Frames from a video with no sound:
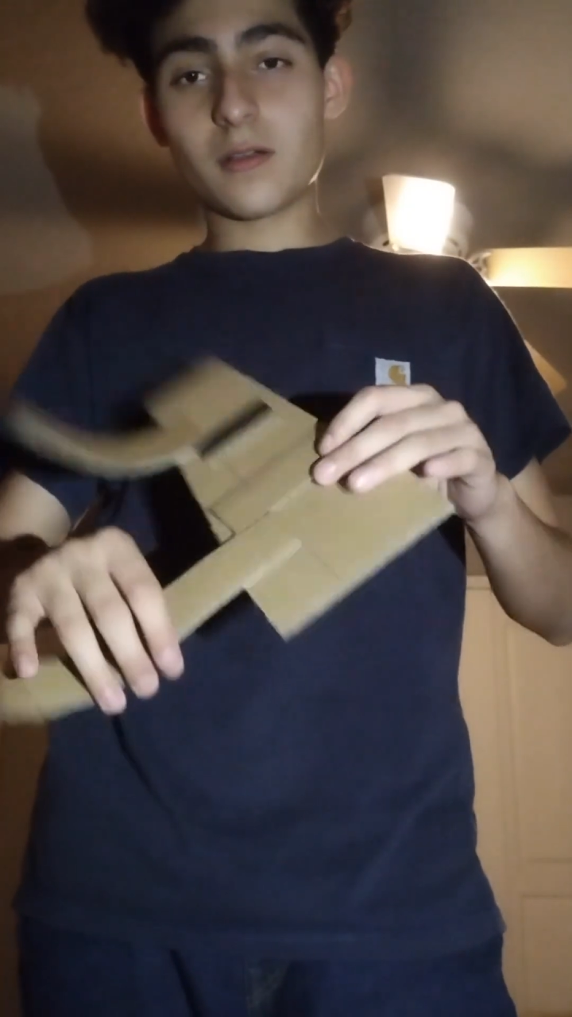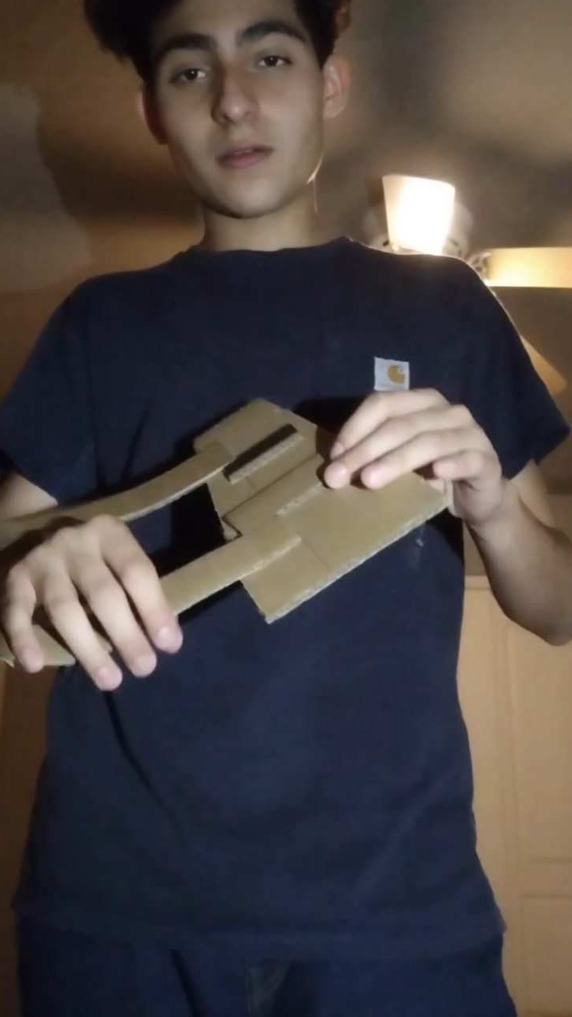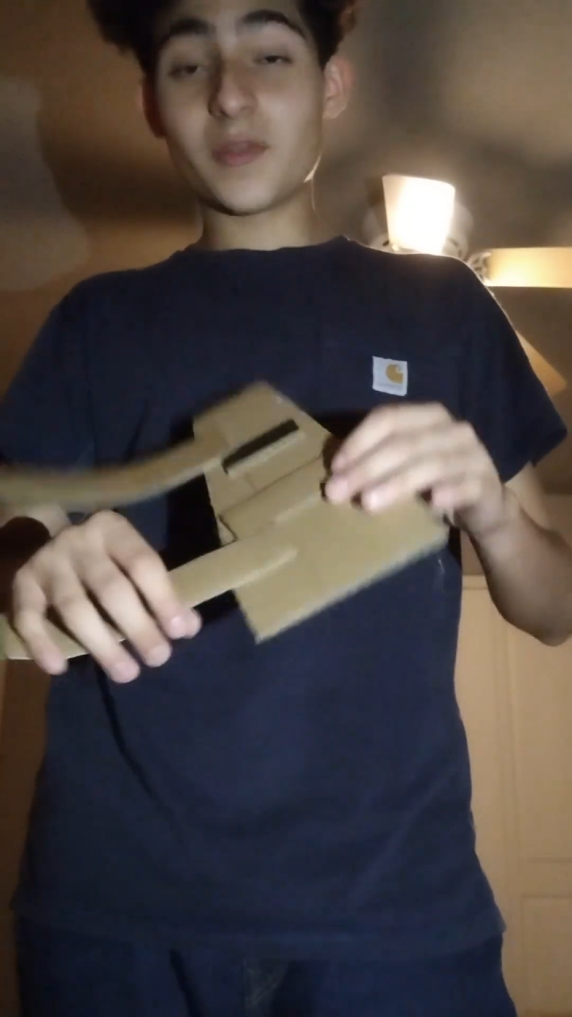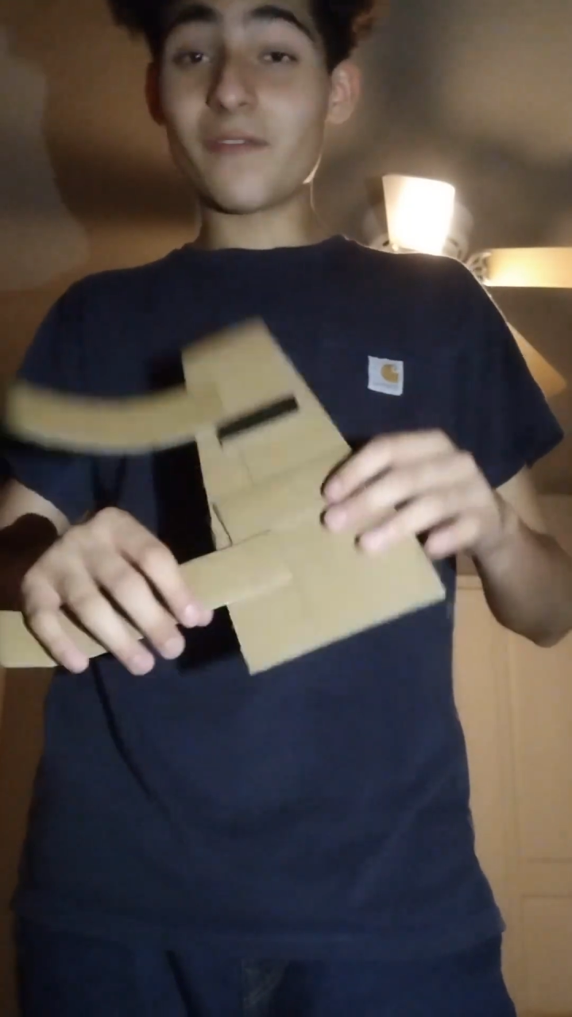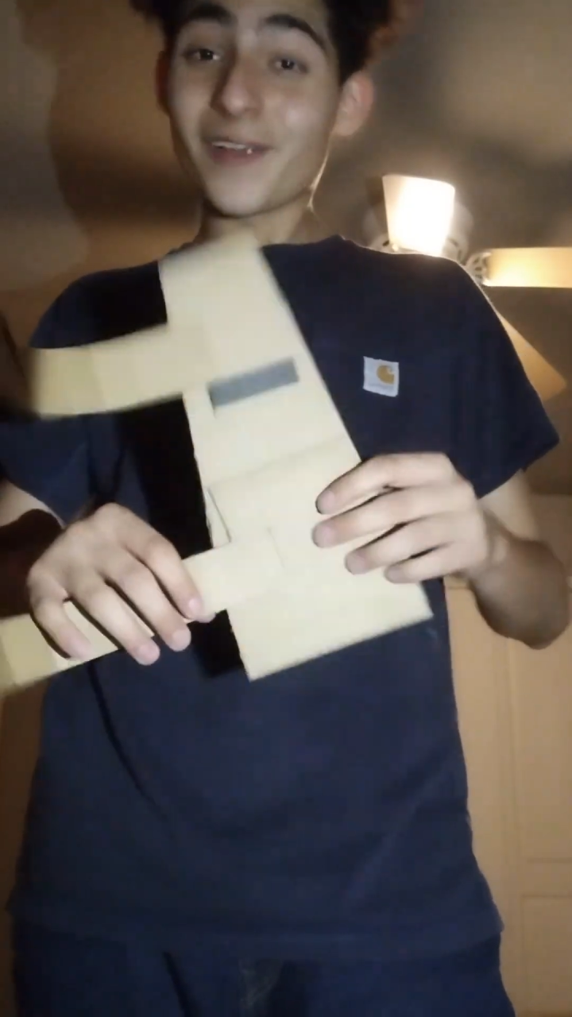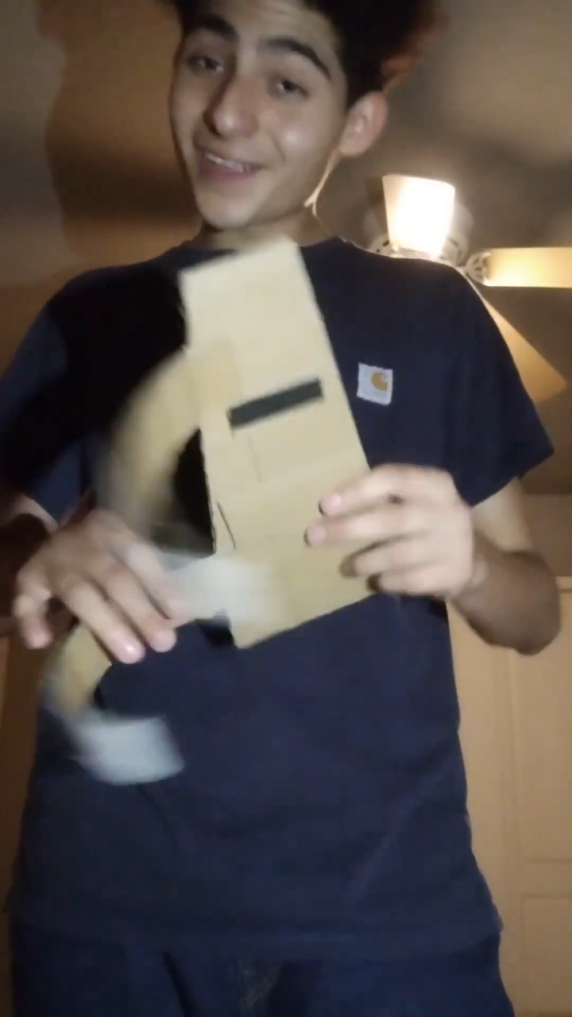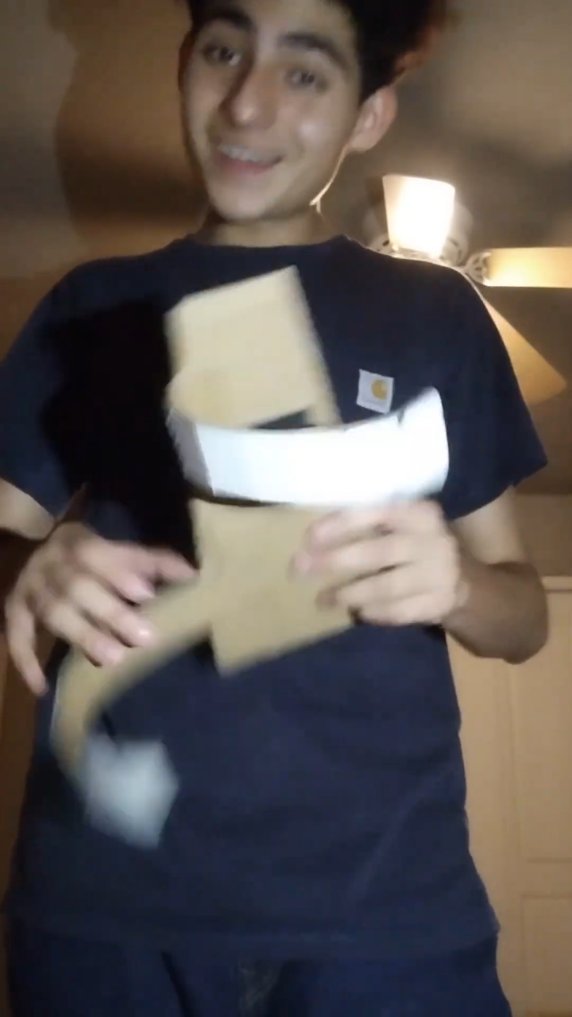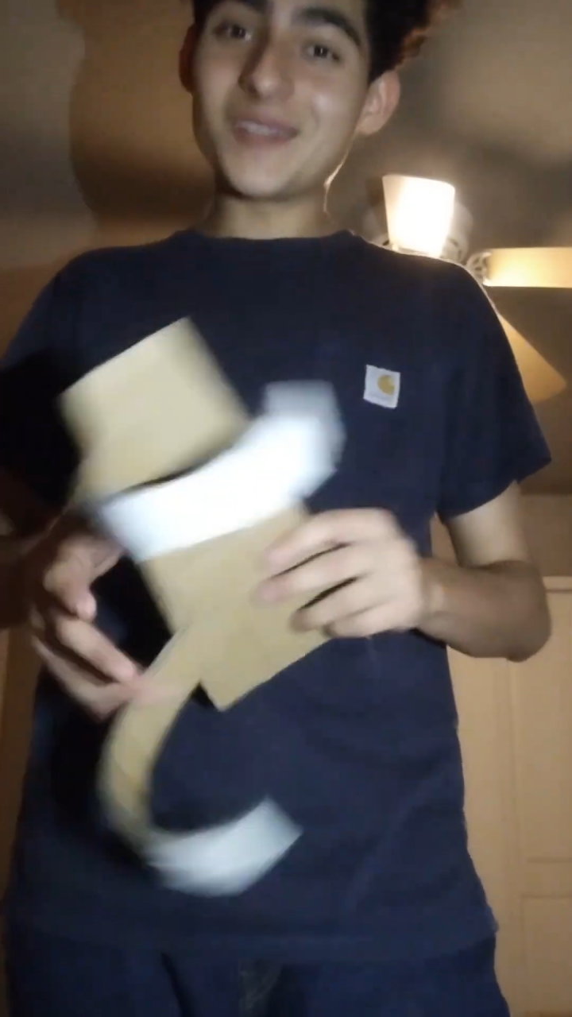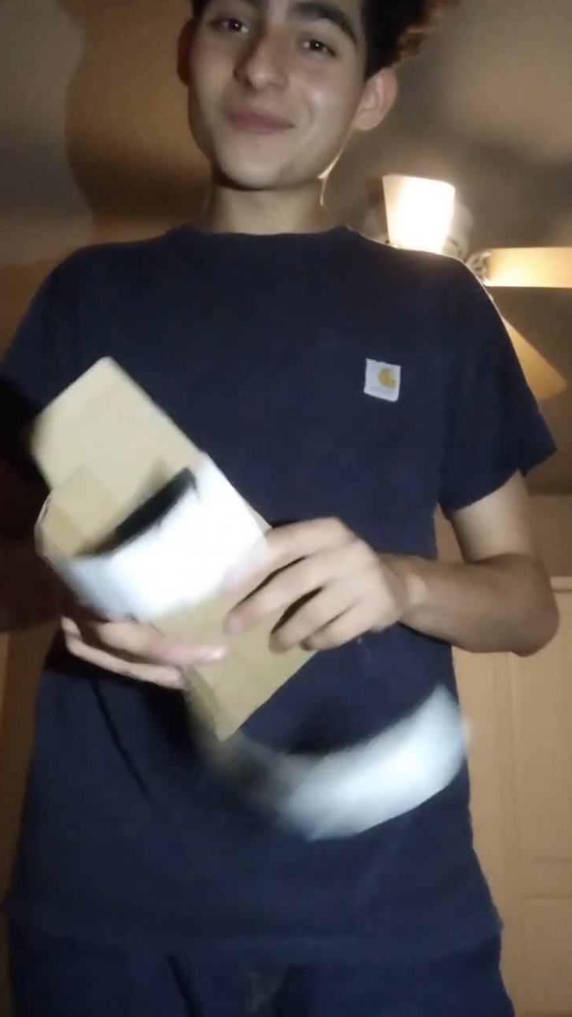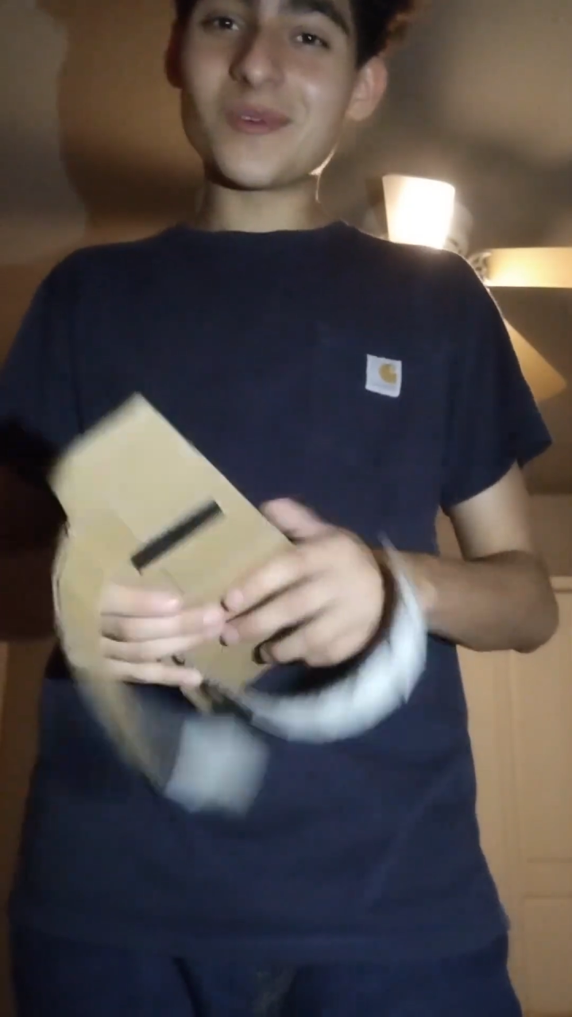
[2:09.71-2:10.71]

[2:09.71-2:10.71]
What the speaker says: Not very good as